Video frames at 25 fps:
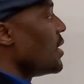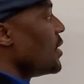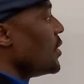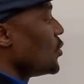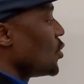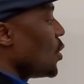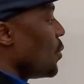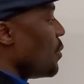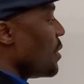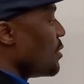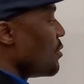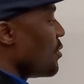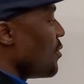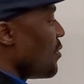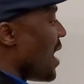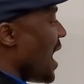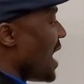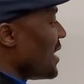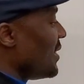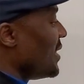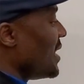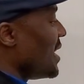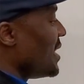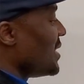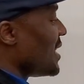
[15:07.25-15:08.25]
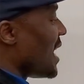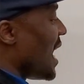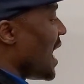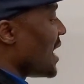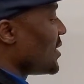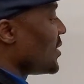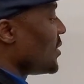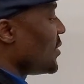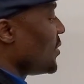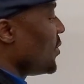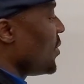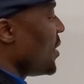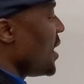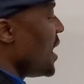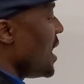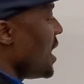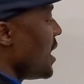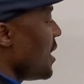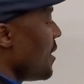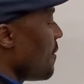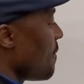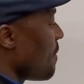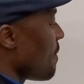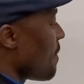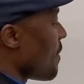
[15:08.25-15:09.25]
So we rewrite this as
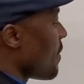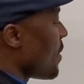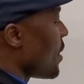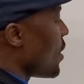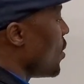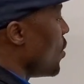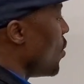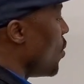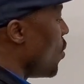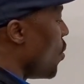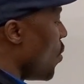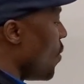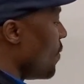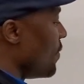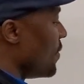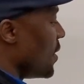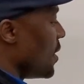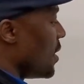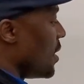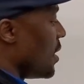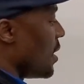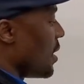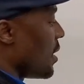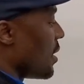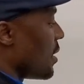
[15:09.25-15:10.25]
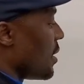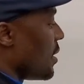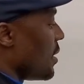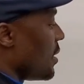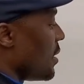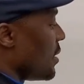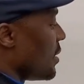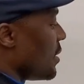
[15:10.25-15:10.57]
3 over